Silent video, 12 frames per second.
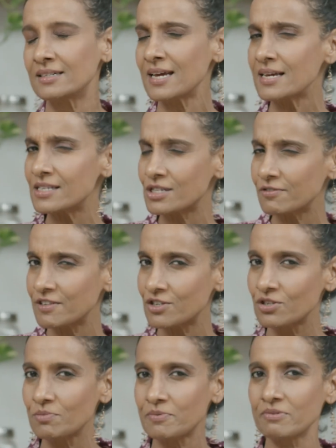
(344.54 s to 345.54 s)
The taste of the
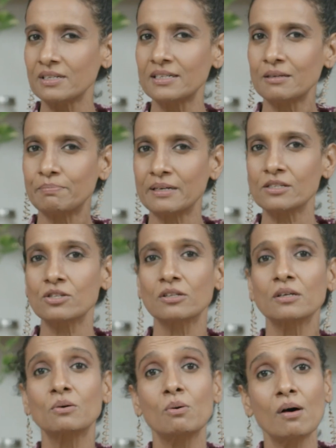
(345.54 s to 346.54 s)
soup really depends
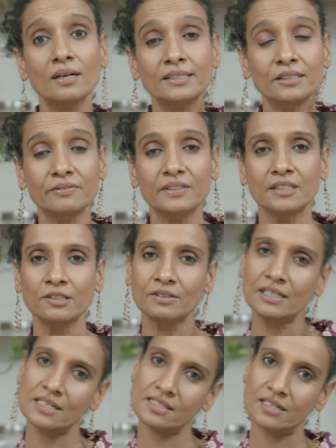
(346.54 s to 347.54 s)
on the quality of the
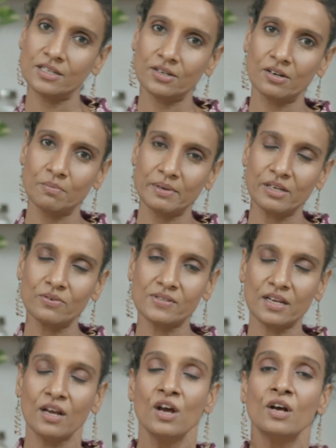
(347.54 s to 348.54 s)
ingredients that you're going to be
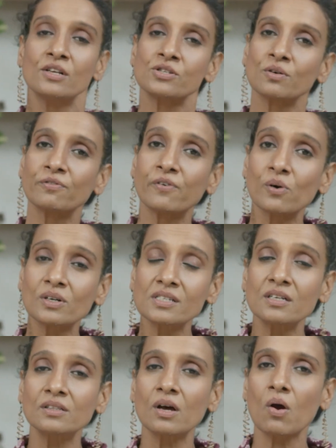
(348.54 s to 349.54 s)
using. So
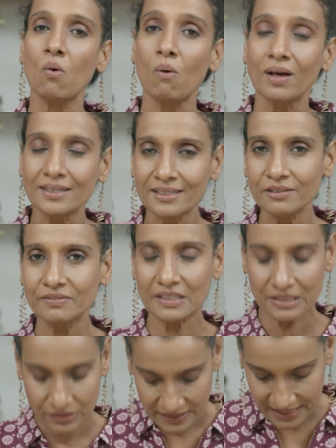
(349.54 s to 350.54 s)
focus on the quality of
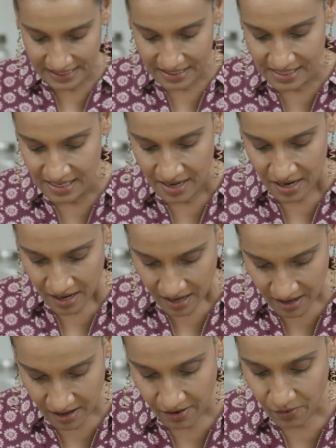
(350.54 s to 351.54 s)
the ingredients,
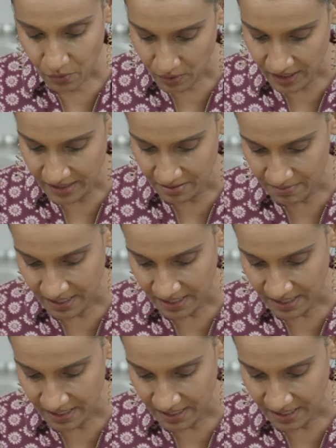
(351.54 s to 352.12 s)
uh, quality